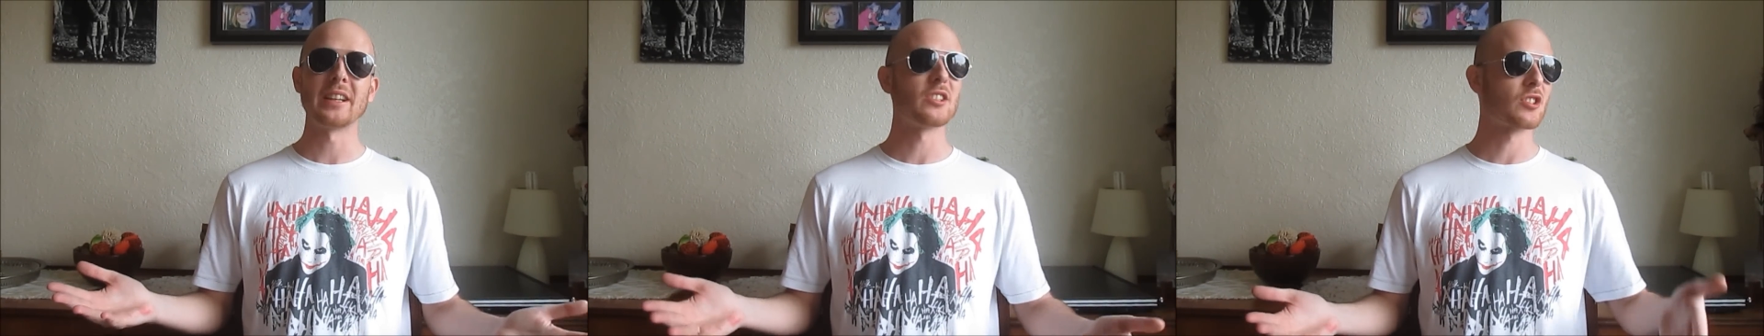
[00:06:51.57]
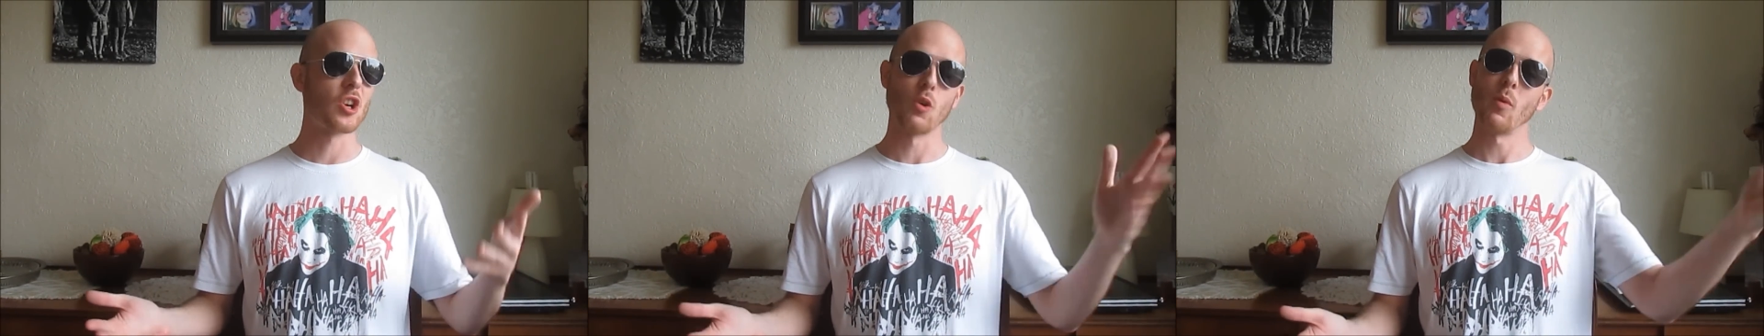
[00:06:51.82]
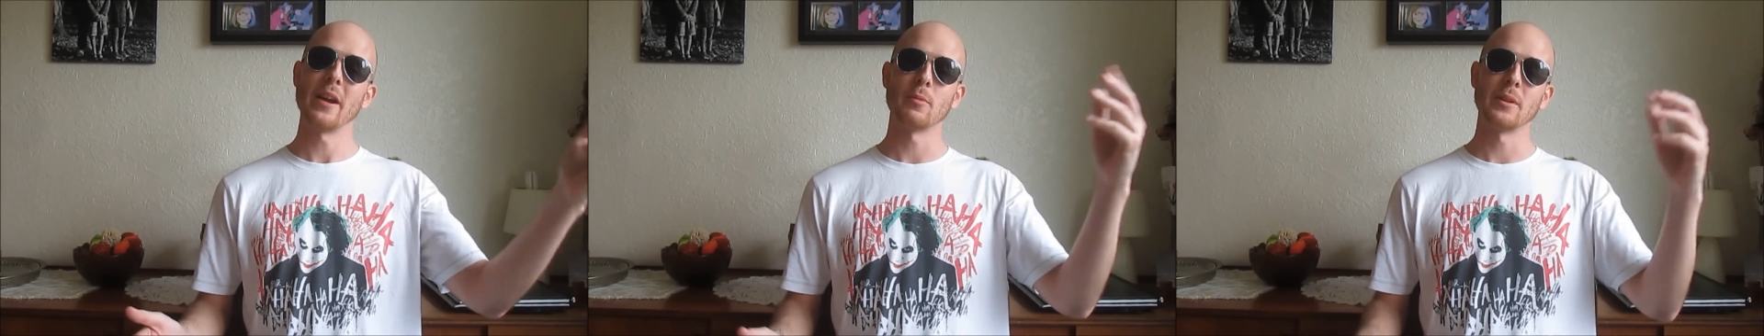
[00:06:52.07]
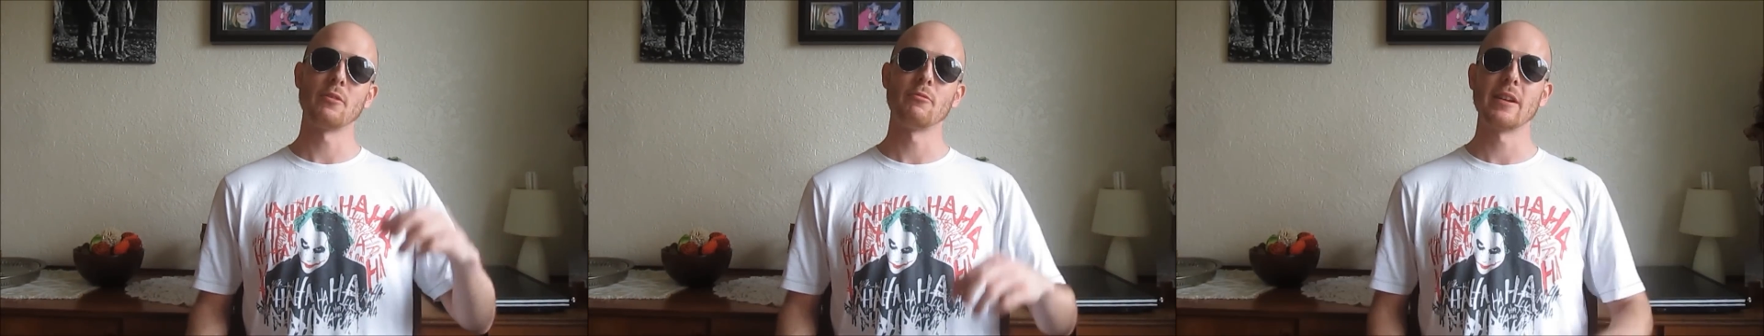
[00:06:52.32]
He just quit
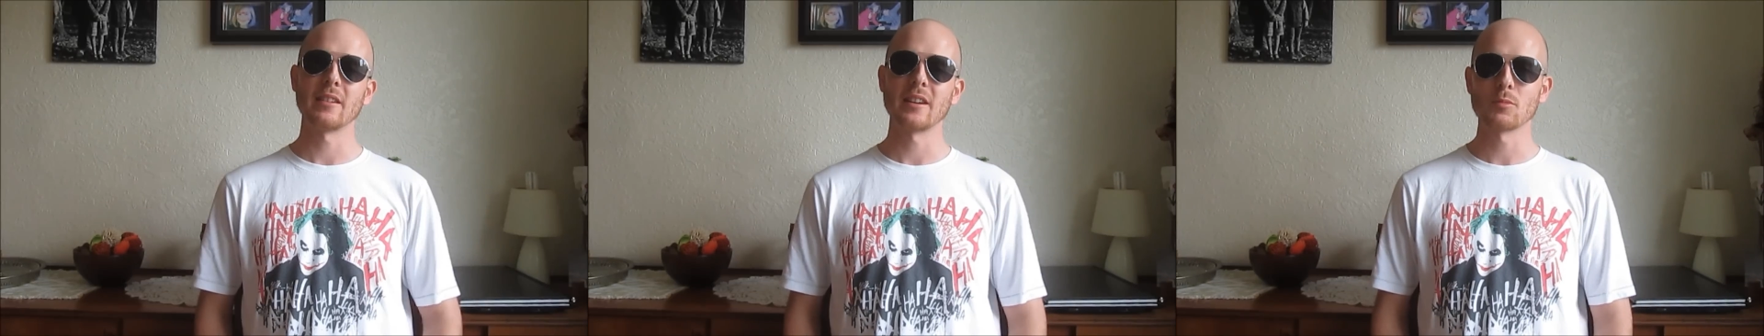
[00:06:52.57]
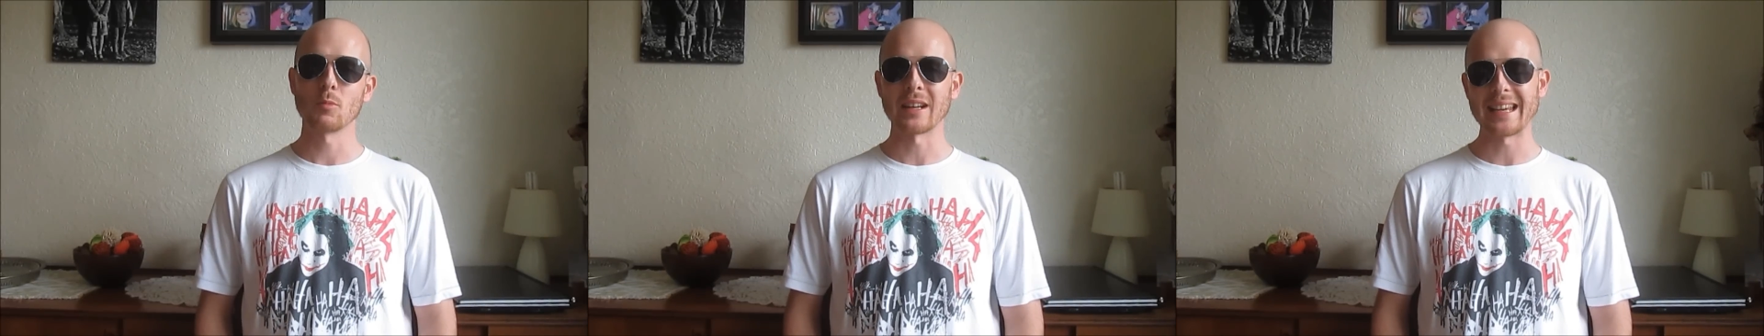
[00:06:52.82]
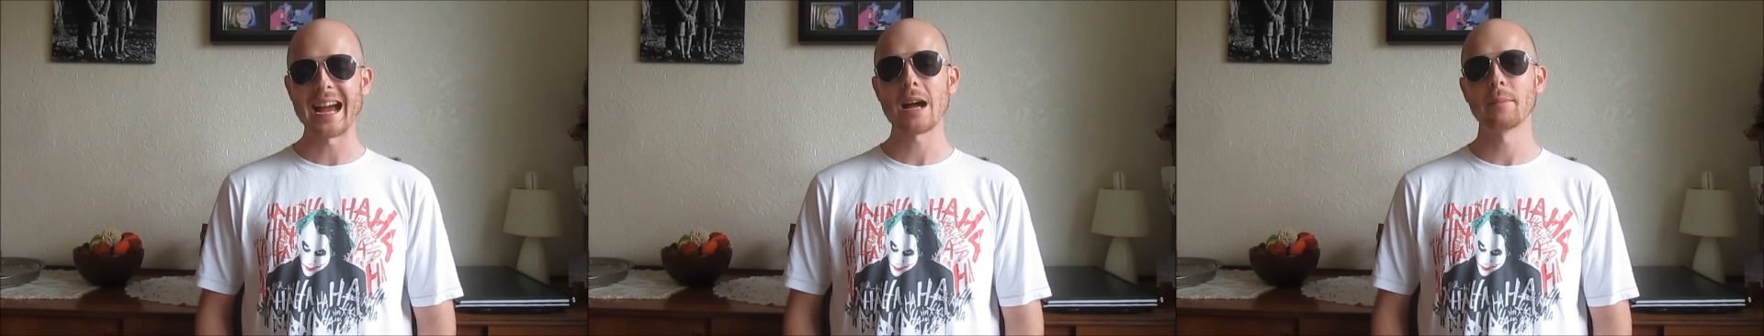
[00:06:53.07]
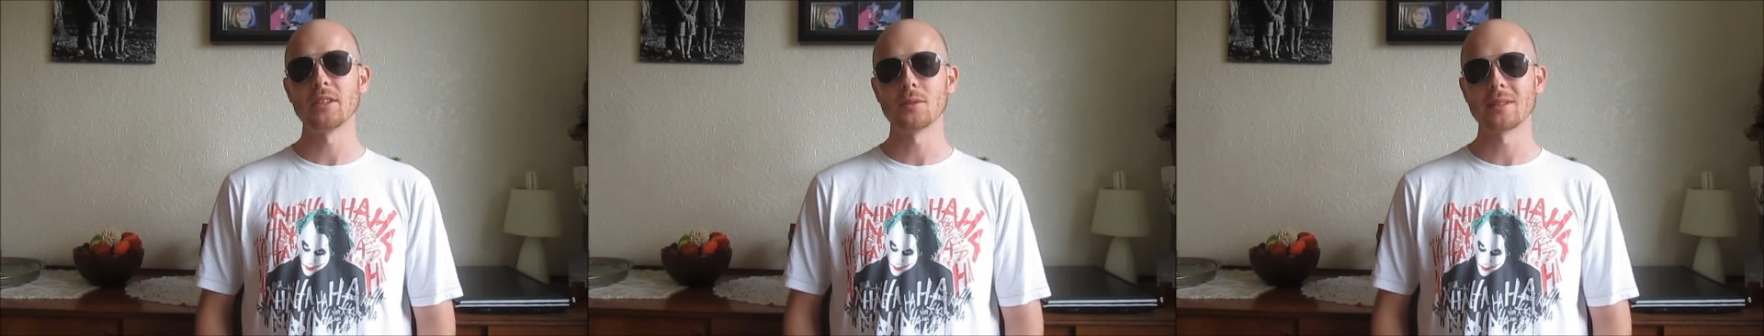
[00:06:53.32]
when he realised what
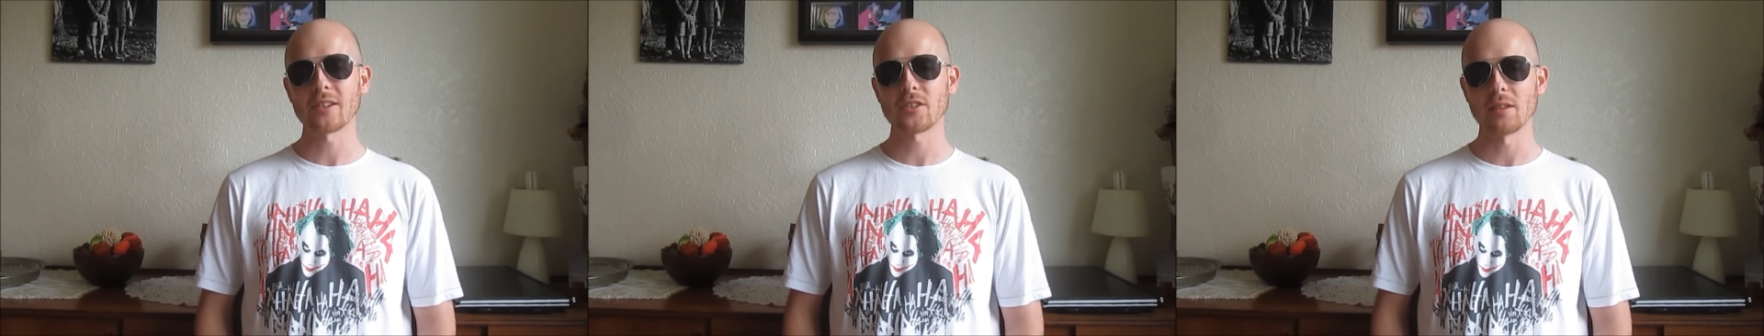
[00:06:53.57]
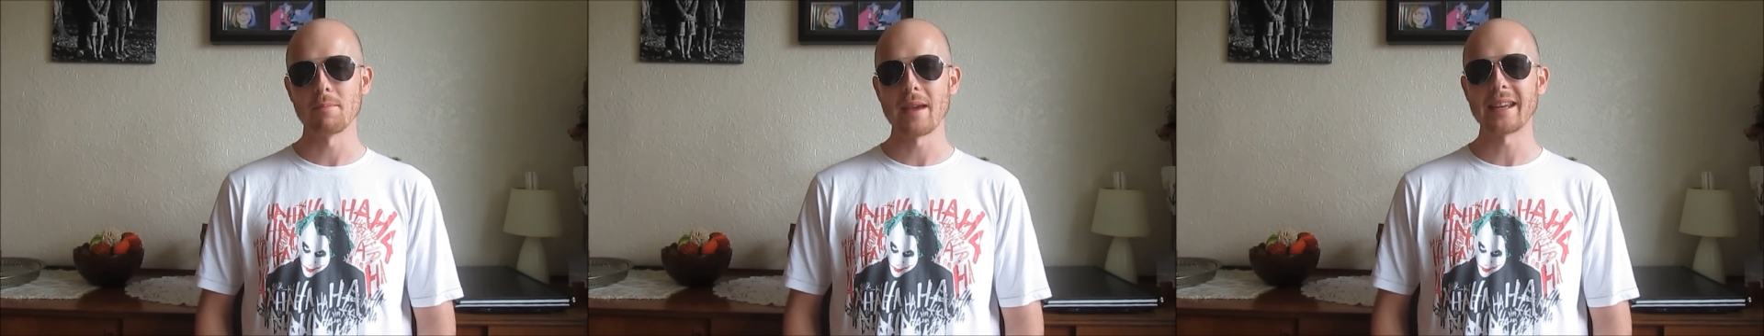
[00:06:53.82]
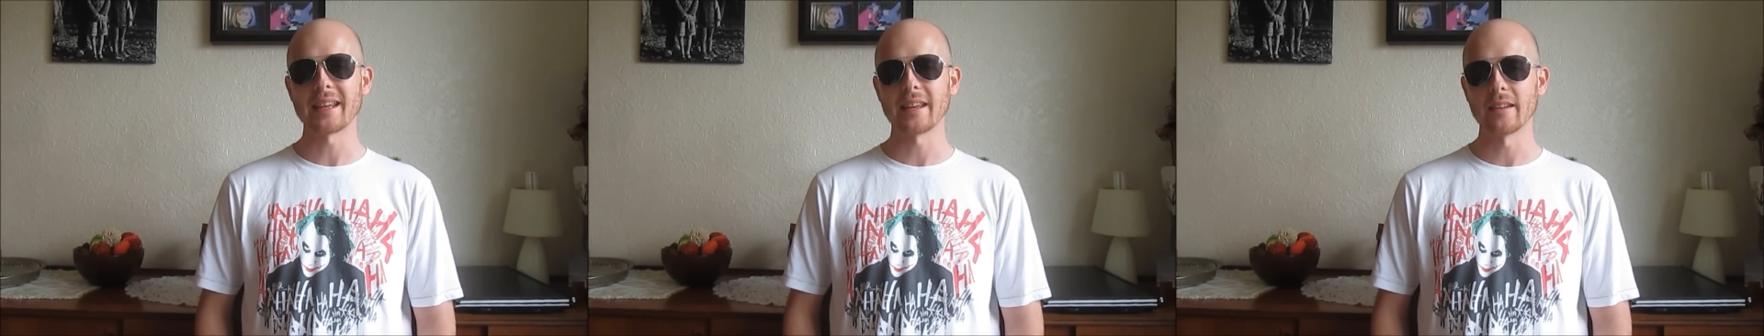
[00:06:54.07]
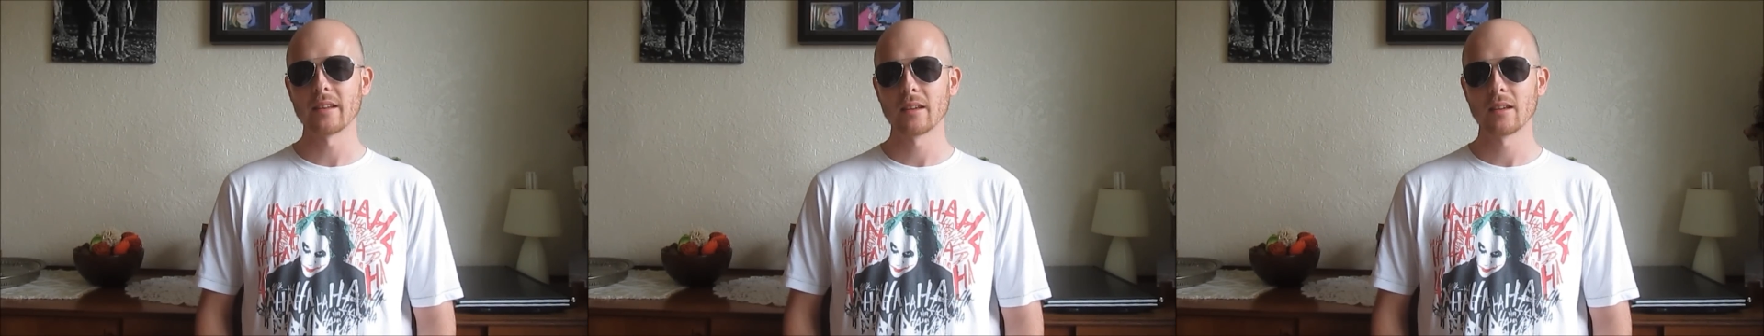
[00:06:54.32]
garbage he was actually
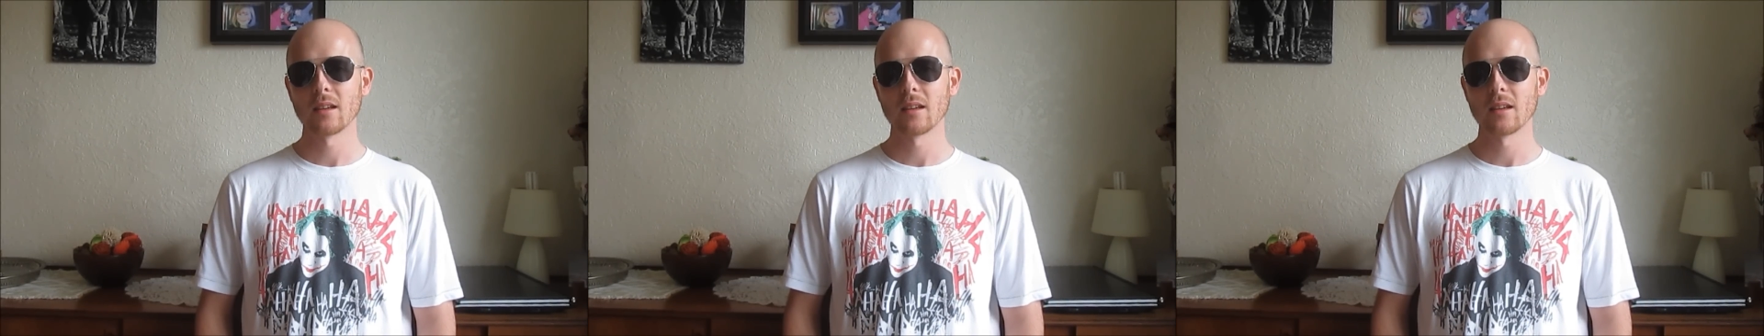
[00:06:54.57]
making.